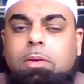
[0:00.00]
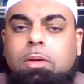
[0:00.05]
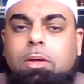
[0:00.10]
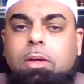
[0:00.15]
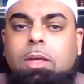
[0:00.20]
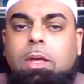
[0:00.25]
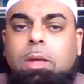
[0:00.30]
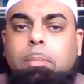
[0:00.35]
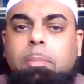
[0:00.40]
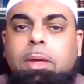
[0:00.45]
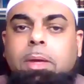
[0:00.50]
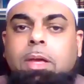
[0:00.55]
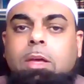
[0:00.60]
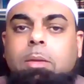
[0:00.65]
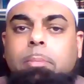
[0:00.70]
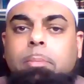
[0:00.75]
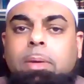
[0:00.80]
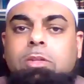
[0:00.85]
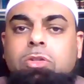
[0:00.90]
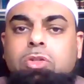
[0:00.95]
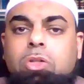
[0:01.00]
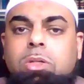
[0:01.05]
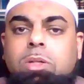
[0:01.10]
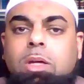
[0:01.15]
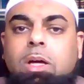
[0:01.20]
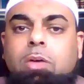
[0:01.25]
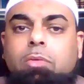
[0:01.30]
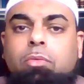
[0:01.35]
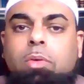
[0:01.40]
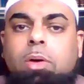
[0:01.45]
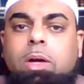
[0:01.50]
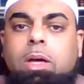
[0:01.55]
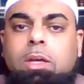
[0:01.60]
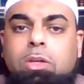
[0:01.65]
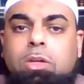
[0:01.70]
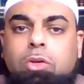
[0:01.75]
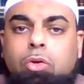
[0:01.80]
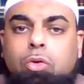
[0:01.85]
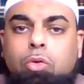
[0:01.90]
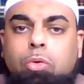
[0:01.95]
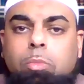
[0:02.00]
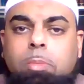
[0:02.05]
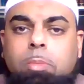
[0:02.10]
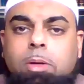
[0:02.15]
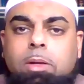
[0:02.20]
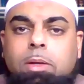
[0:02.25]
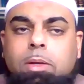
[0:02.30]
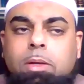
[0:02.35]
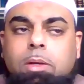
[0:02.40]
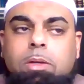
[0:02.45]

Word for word: Okay, make mention of Ayub.